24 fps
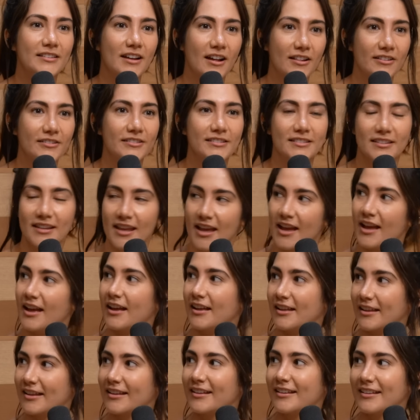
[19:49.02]
dollars.
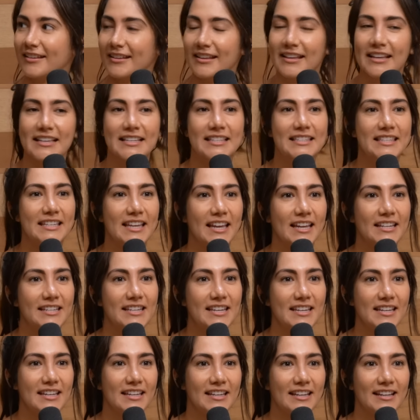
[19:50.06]
Yeah, CAD.
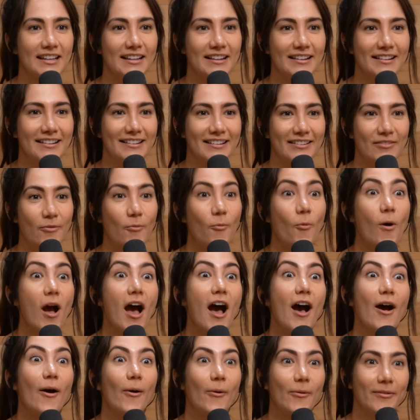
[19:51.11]
Wow.
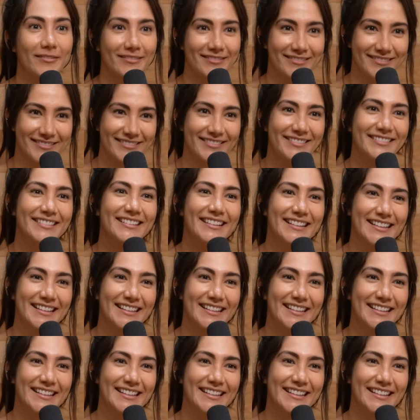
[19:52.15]
Wow. Oh,